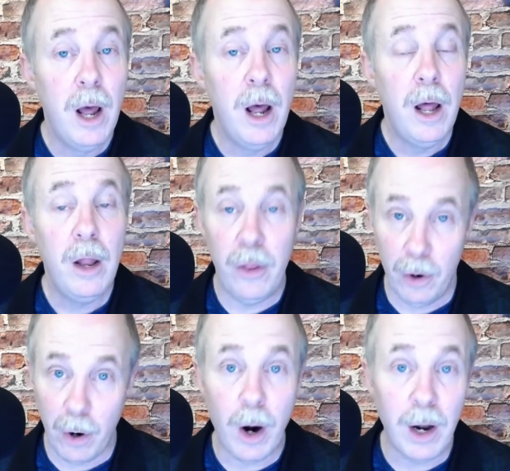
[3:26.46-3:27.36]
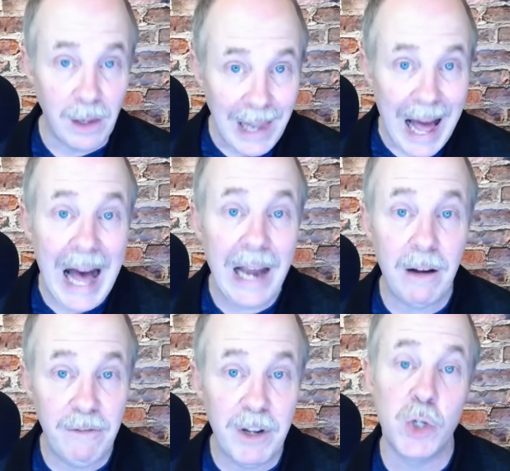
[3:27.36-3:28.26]
there are a lot
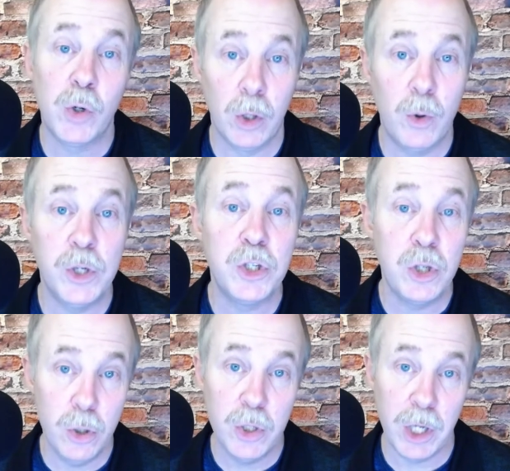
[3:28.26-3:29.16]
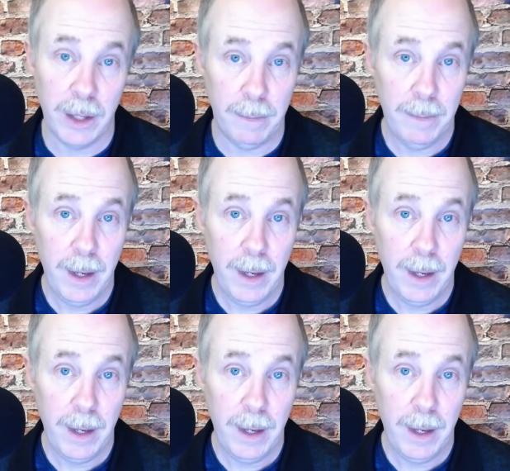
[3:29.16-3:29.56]
of ventriloquists using them.